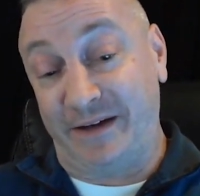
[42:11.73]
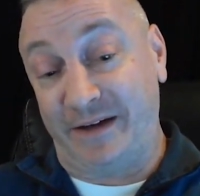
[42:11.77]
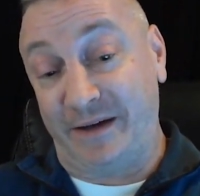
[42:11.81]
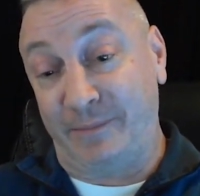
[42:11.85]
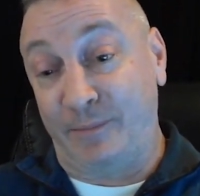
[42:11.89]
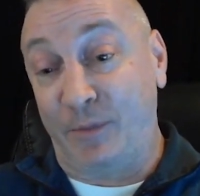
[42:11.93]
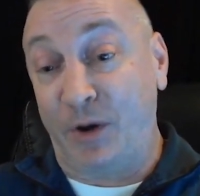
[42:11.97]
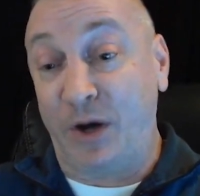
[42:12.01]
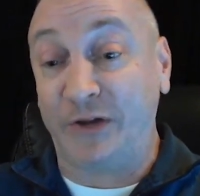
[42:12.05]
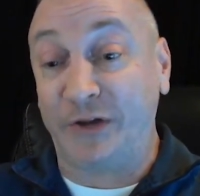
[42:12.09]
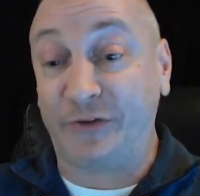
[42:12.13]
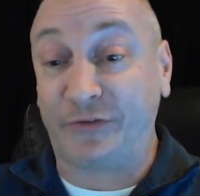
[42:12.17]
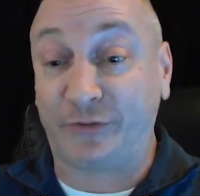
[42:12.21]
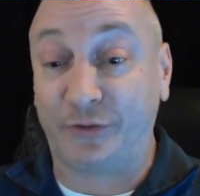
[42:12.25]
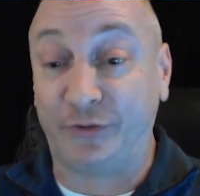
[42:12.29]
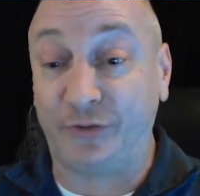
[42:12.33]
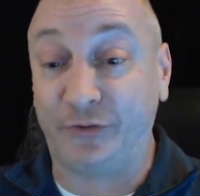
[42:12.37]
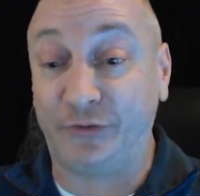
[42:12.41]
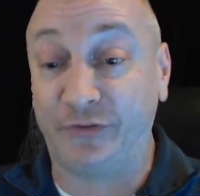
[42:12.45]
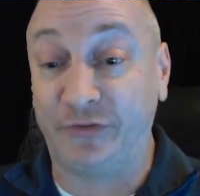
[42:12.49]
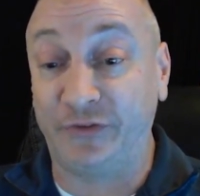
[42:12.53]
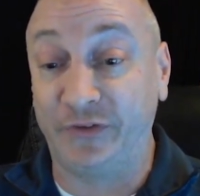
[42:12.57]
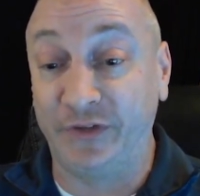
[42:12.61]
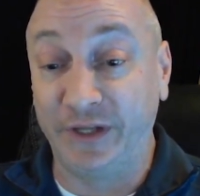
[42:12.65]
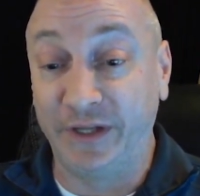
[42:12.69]

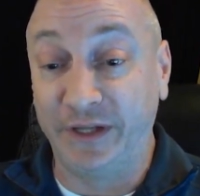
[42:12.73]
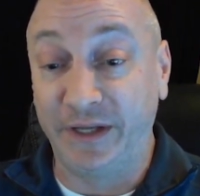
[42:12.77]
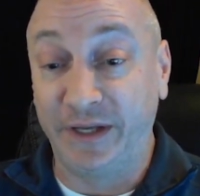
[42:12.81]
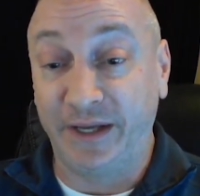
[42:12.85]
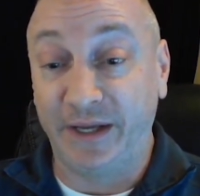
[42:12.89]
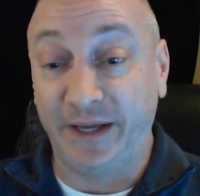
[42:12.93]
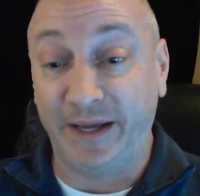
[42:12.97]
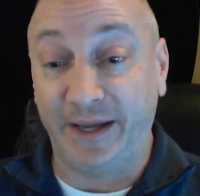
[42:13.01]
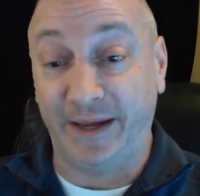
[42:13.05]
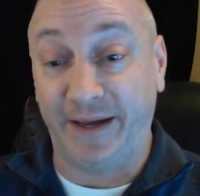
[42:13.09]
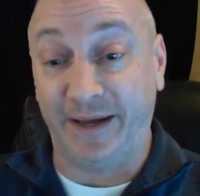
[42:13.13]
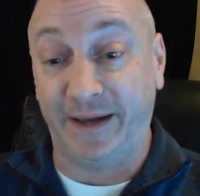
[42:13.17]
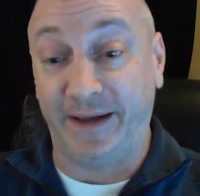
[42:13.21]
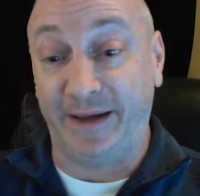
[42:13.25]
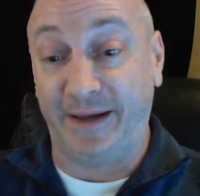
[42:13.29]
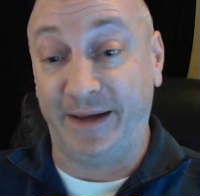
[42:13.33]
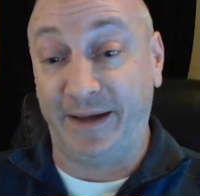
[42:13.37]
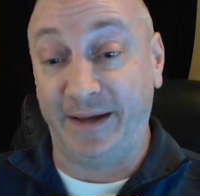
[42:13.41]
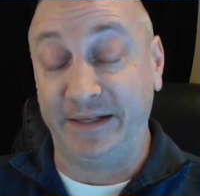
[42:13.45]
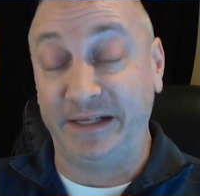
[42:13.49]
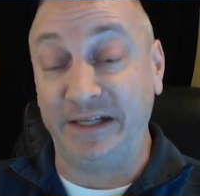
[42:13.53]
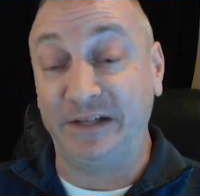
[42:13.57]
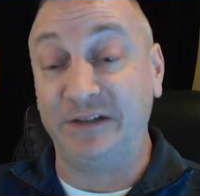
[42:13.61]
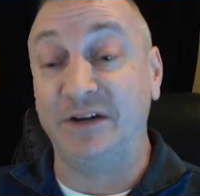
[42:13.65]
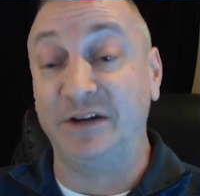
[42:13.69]
monsters
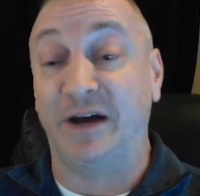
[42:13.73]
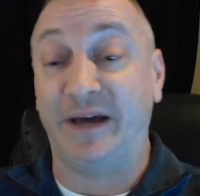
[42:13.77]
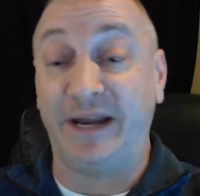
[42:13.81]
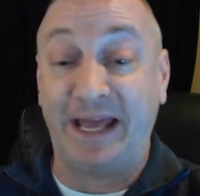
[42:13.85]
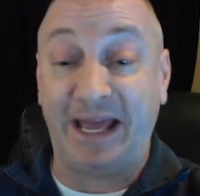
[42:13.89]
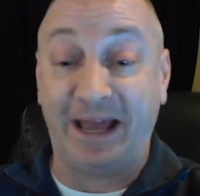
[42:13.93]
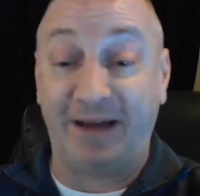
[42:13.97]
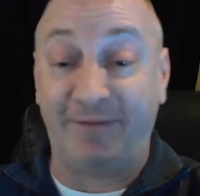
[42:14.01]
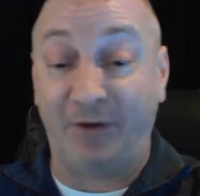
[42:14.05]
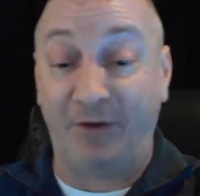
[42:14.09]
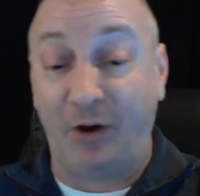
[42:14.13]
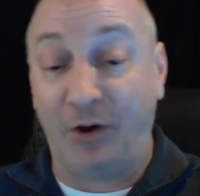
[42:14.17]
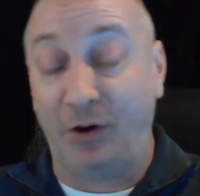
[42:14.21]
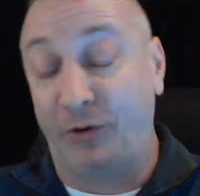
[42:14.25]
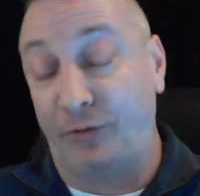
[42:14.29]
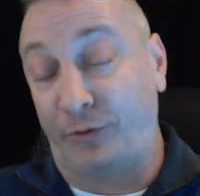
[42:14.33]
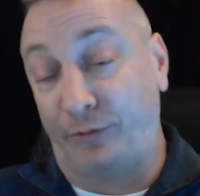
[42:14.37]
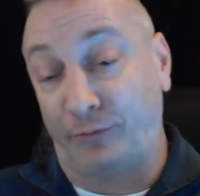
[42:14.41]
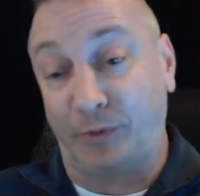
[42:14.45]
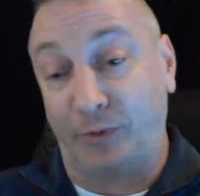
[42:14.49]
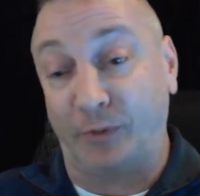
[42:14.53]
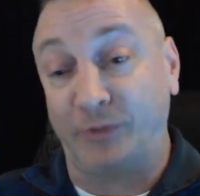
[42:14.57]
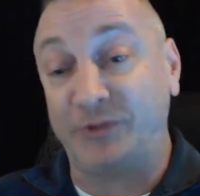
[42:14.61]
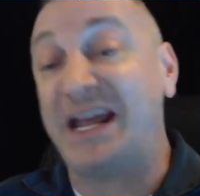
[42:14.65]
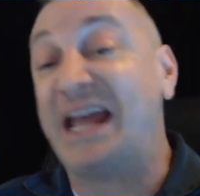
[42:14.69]
did not have all
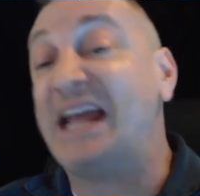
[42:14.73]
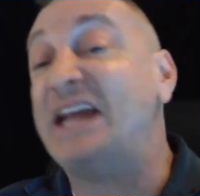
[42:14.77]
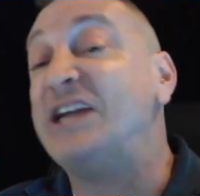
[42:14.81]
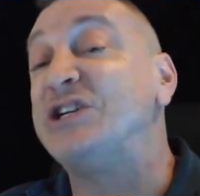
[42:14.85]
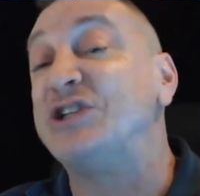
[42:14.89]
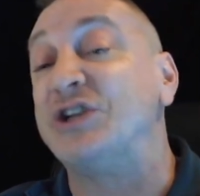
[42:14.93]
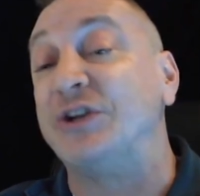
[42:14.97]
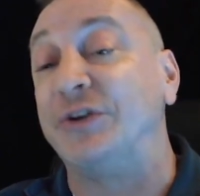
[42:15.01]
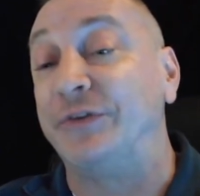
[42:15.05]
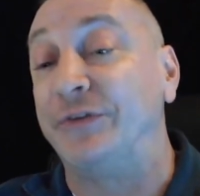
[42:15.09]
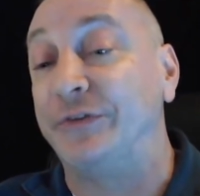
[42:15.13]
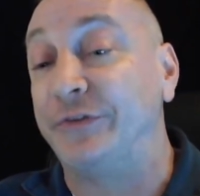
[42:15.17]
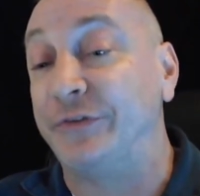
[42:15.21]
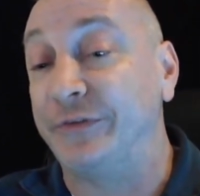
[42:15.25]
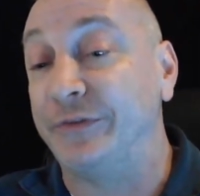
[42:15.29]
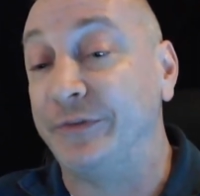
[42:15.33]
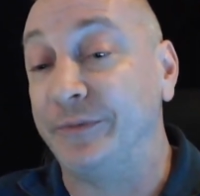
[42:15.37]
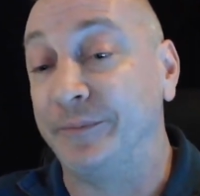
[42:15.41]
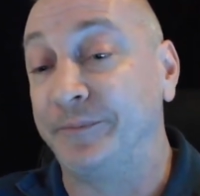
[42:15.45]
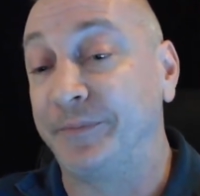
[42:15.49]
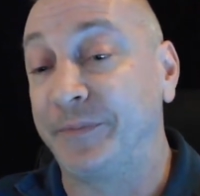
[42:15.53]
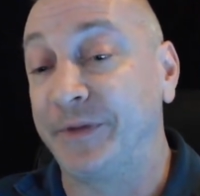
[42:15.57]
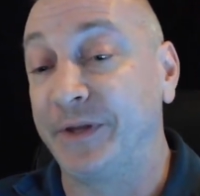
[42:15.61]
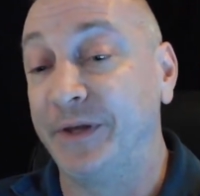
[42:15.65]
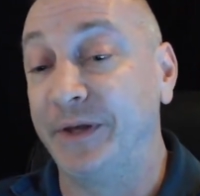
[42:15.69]
the rotations.